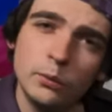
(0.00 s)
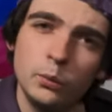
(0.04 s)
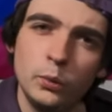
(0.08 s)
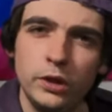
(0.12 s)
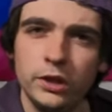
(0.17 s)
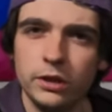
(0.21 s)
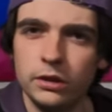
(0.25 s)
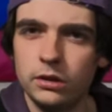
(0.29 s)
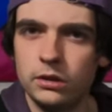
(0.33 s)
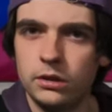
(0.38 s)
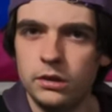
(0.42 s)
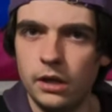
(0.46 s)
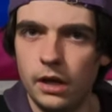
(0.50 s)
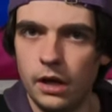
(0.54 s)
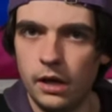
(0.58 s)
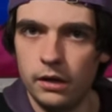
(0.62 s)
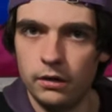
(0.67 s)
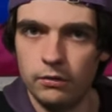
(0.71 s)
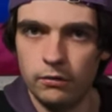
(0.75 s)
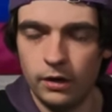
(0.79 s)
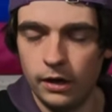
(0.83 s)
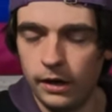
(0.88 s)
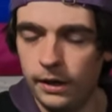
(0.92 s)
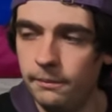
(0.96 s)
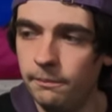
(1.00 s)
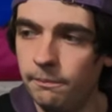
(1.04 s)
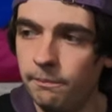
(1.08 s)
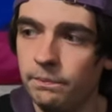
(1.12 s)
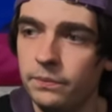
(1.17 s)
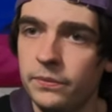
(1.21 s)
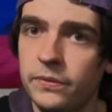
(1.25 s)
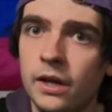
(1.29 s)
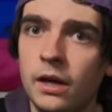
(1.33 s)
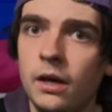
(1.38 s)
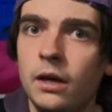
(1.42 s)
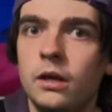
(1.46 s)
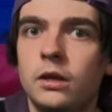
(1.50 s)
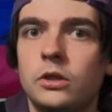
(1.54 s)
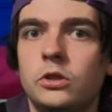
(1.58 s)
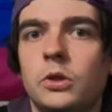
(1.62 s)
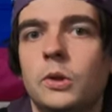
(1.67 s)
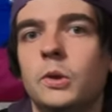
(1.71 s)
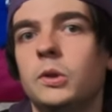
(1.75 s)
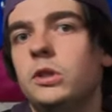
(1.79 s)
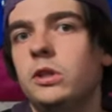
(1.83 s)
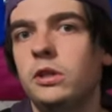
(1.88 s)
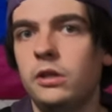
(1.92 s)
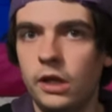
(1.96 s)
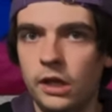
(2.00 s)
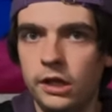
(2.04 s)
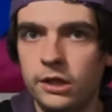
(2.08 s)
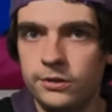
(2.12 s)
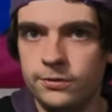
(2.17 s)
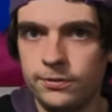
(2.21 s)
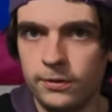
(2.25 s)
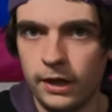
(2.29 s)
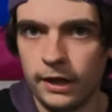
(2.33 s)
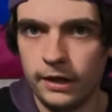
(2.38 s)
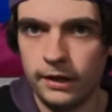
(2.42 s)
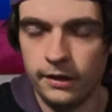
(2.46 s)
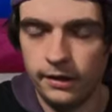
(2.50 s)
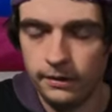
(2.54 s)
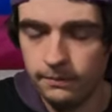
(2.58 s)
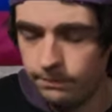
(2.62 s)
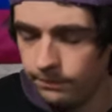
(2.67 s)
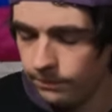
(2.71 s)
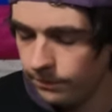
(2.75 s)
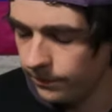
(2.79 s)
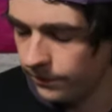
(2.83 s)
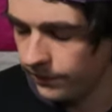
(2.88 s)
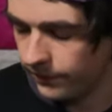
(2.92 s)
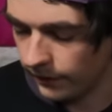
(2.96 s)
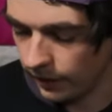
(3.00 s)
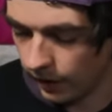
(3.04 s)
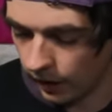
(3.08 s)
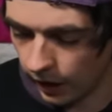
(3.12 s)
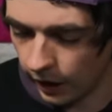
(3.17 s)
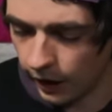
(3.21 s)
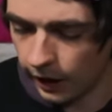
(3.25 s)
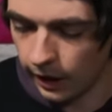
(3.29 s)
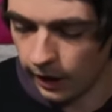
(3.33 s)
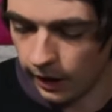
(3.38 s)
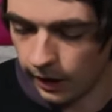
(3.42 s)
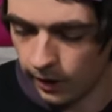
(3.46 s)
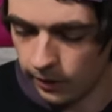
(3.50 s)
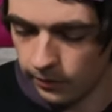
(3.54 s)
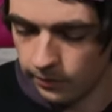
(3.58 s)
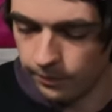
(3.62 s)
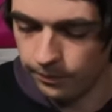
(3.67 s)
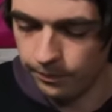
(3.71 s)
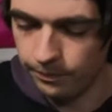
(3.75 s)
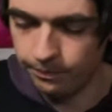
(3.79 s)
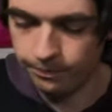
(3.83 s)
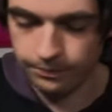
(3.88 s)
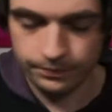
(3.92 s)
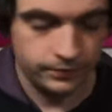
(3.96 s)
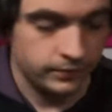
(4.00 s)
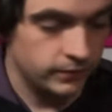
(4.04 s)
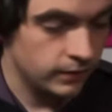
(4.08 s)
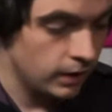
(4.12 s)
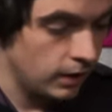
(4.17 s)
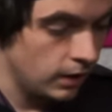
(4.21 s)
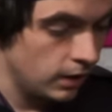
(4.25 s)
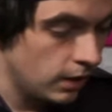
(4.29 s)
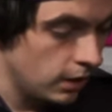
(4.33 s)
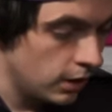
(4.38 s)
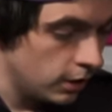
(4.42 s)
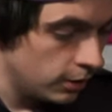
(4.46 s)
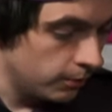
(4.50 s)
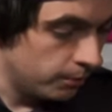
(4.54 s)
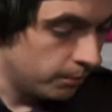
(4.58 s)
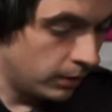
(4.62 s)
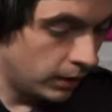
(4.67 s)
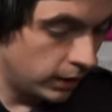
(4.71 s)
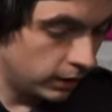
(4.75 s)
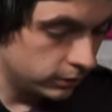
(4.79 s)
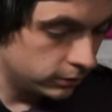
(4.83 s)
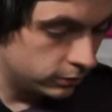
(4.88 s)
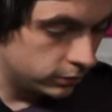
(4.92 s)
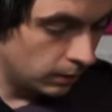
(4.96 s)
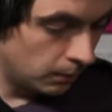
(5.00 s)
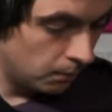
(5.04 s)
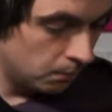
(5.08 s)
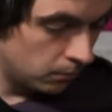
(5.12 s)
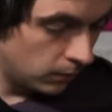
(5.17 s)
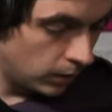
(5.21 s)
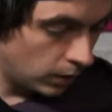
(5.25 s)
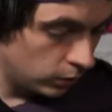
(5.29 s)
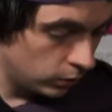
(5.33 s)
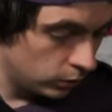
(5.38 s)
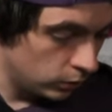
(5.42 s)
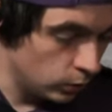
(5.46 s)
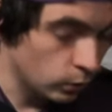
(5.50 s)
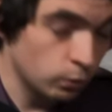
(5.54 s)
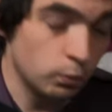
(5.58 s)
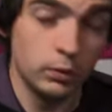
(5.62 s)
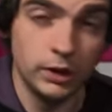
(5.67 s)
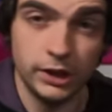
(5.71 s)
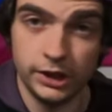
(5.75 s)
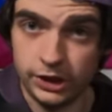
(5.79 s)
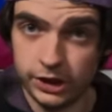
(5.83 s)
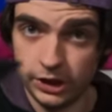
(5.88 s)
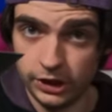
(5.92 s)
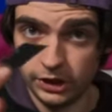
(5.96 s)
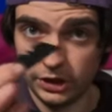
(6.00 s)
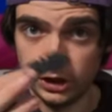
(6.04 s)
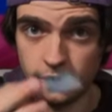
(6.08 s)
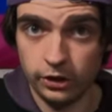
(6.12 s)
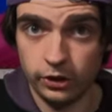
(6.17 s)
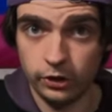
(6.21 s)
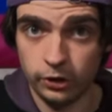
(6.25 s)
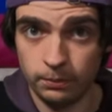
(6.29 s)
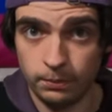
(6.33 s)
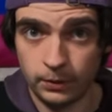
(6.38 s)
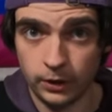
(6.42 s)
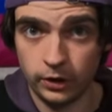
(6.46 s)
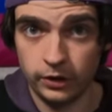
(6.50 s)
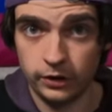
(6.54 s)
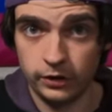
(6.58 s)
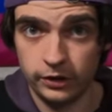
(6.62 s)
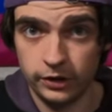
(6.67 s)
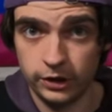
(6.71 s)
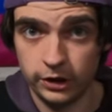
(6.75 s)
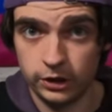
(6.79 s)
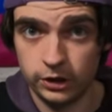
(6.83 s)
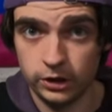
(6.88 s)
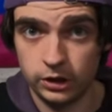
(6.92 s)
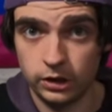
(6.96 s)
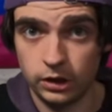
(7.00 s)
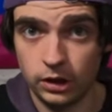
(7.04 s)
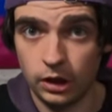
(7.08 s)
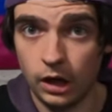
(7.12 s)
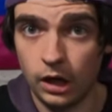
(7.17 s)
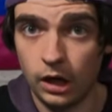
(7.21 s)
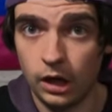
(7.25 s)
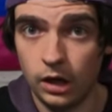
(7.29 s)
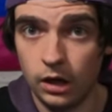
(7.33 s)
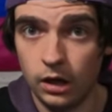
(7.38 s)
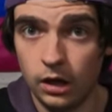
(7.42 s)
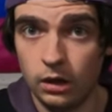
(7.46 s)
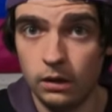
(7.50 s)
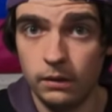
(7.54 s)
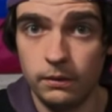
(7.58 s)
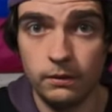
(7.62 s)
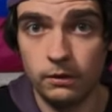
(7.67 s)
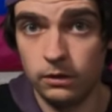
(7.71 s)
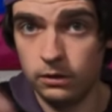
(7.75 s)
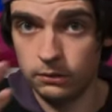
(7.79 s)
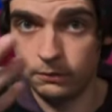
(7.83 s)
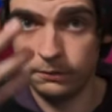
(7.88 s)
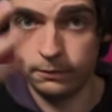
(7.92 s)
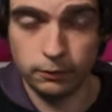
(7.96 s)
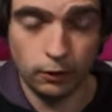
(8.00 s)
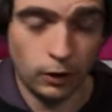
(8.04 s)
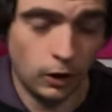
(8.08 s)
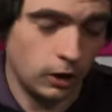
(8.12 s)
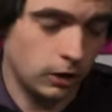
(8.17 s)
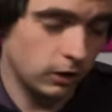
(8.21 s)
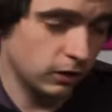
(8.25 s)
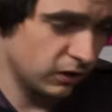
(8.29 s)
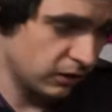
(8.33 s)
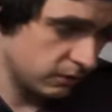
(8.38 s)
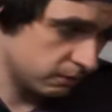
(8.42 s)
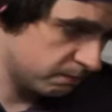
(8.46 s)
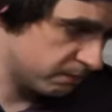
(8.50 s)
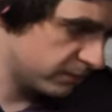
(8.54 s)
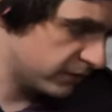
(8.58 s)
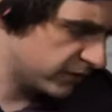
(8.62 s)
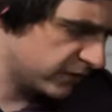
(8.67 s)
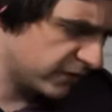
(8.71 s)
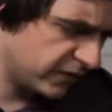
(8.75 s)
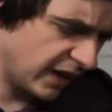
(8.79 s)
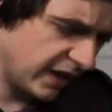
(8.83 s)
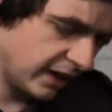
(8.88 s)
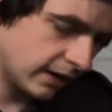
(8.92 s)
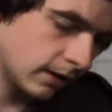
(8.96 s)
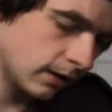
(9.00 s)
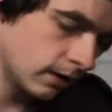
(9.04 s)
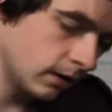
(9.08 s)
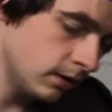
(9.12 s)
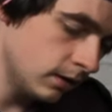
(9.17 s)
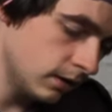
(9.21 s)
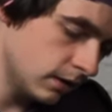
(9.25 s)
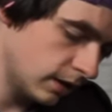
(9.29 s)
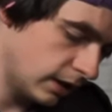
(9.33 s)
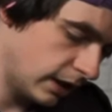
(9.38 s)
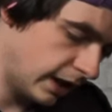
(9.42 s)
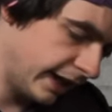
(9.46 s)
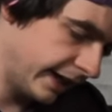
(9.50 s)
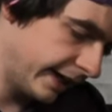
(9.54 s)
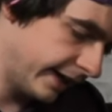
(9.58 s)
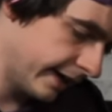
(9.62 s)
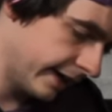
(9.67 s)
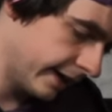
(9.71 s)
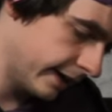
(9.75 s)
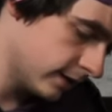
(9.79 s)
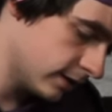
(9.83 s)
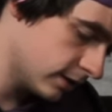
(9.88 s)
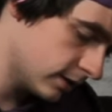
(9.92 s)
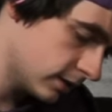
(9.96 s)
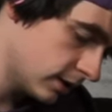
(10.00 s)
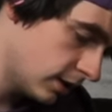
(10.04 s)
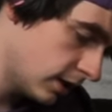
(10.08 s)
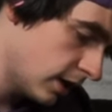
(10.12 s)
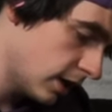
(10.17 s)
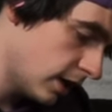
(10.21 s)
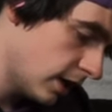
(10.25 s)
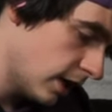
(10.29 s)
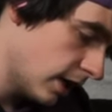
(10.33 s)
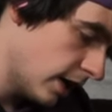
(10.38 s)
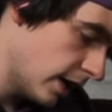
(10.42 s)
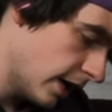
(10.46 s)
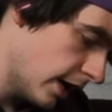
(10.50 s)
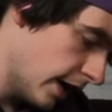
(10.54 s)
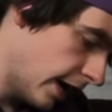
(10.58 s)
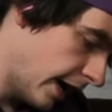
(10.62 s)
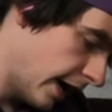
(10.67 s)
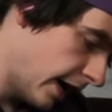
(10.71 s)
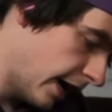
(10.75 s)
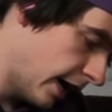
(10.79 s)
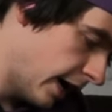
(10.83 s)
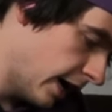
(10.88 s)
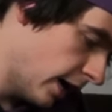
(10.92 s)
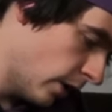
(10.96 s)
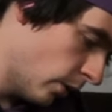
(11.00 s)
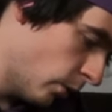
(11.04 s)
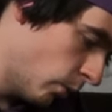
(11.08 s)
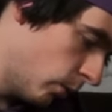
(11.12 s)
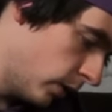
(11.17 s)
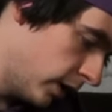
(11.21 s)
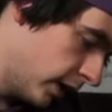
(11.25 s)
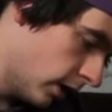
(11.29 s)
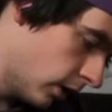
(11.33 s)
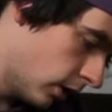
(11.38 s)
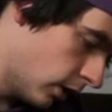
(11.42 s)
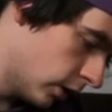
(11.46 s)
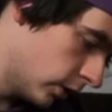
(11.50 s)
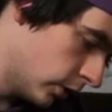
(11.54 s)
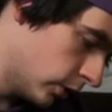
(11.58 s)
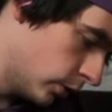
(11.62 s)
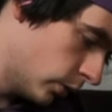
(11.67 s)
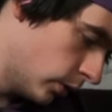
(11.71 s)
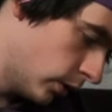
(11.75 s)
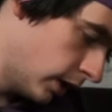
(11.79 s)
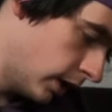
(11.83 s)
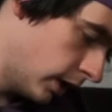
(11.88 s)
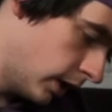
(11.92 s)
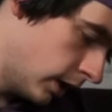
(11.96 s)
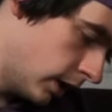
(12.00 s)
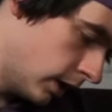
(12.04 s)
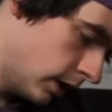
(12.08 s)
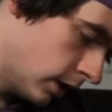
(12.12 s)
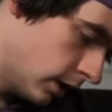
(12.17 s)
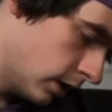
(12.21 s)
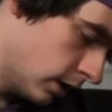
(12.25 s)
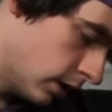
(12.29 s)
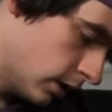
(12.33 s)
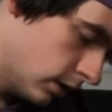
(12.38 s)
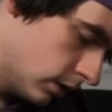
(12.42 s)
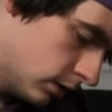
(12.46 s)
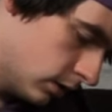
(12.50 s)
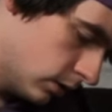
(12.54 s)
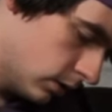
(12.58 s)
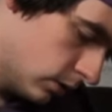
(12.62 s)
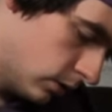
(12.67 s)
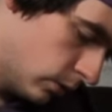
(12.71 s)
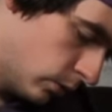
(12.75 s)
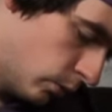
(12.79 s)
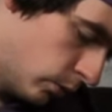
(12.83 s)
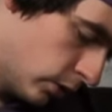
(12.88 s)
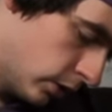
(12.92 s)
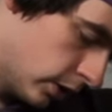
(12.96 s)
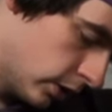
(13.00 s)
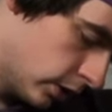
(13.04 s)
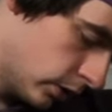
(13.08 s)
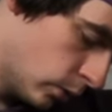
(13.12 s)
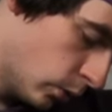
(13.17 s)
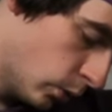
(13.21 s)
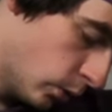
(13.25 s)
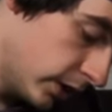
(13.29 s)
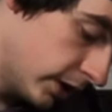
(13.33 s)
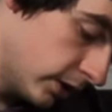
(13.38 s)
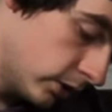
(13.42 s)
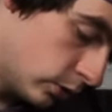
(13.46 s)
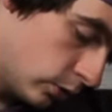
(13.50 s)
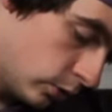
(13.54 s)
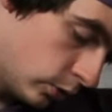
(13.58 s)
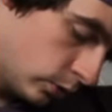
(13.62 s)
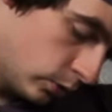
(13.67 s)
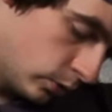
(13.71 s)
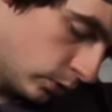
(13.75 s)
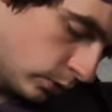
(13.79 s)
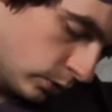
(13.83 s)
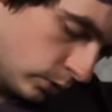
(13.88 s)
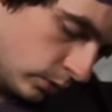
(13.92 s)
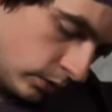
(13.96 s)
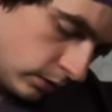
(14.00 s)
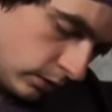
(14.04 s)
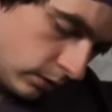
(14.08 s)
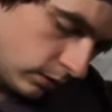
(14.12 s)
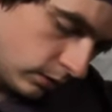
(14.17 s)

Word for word: a weird day, right? So today is Friday. Um, but tomorrow, which is another part of this uh, vlog thing, I guess, uh, we are doing we're going to